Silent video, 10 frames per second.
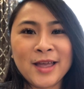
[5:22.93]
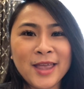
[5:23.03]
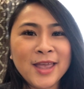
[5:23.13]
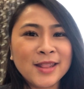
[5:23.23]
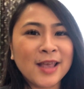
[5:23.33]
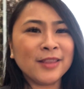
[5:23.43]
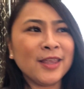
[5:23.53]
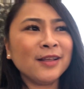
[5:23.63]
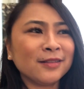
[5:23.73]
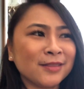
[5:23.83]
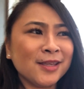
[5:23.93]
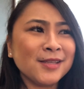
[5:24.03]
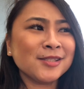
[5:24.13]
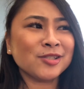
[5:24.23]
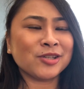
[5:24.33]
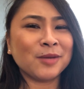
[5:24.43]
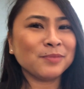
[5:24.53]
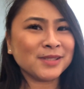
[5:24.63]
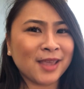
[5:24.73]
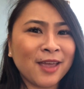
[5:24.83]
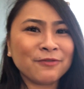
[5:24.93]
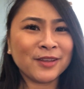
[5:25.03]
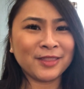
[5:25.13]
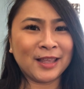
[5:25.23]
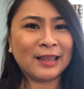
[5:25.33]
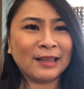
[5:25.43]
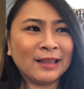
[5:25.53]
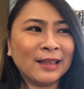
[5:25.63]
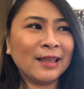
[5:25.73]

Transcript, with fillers: and I think this trumps everything.